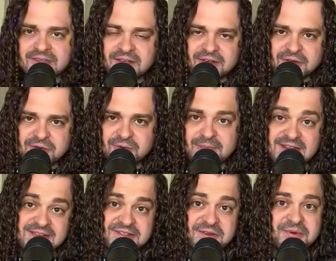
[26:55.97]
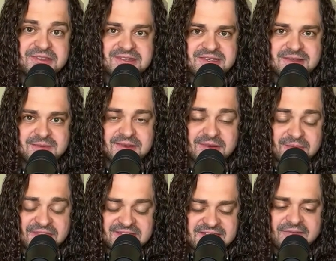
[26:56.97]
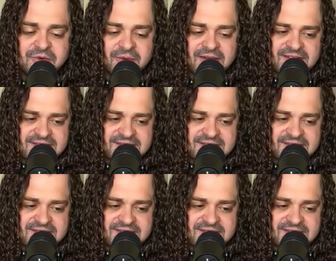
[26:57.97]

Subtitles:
who made a deal with the devil, right?